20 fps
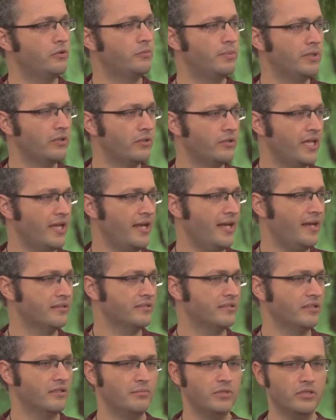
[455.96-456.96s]
who build the
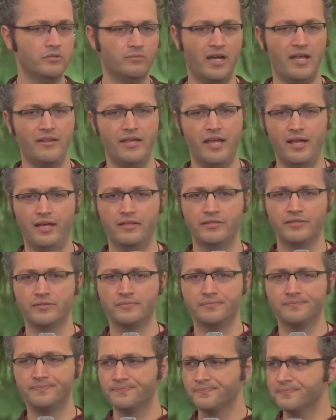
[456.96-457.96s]
house are built by the house.
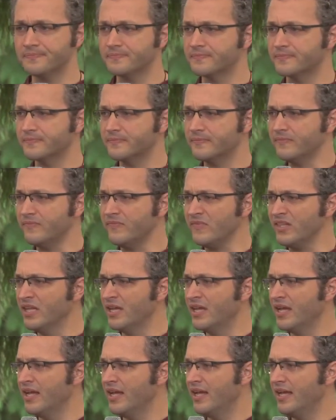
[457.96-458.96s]

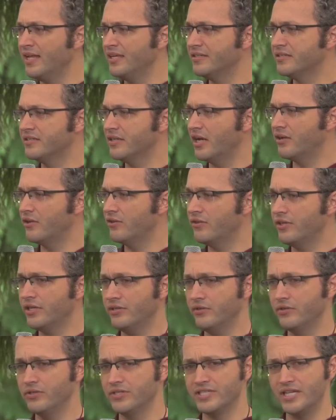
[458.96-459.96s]
And I don't
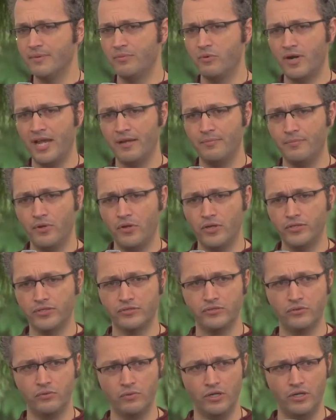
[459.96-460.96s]
think you can separate
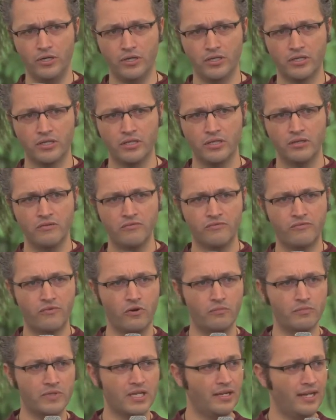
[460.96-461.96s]
personal work
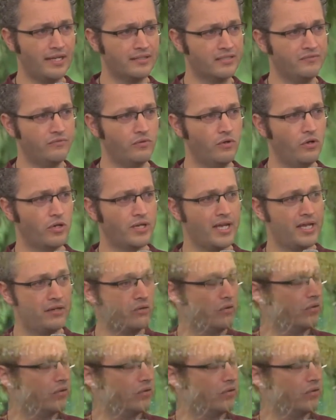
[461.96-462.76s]
from collective work and